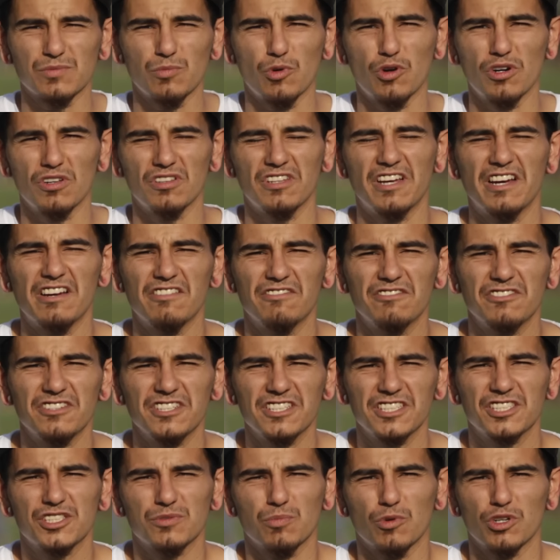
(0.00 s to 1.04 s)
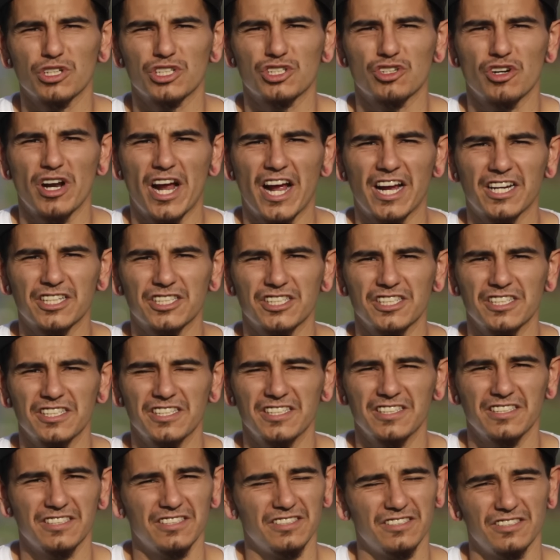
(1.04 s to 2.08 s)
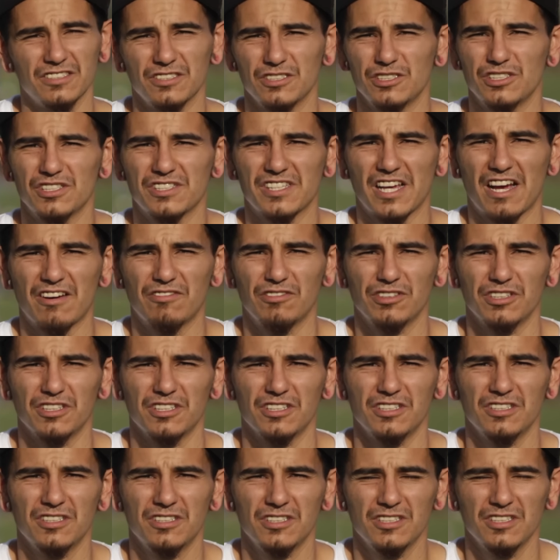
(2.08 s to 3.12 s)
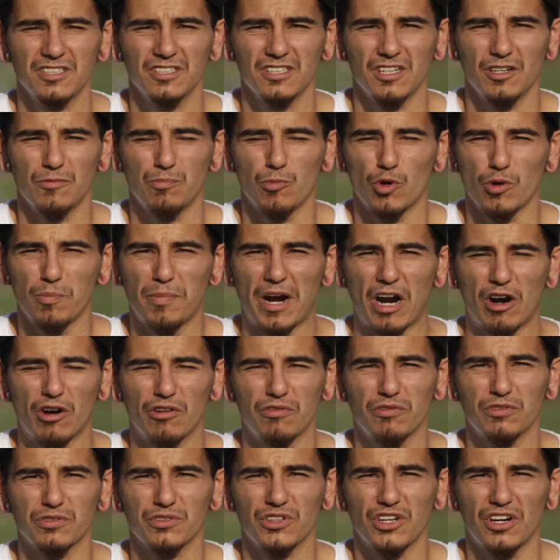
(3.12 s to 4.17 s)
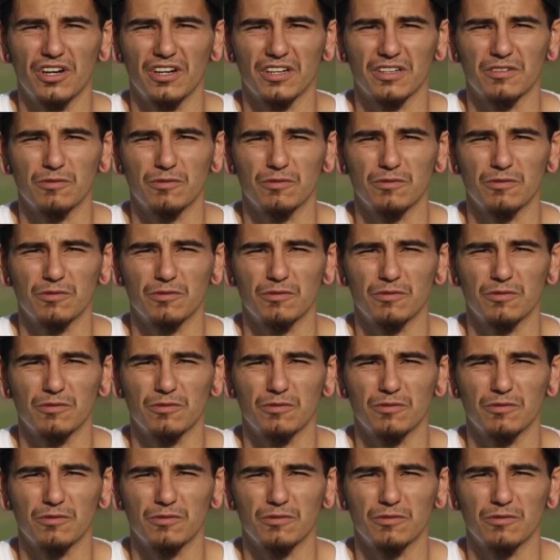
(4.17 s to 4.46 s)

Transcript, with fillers: more leverage, more traction, and you just have a more powerful dog.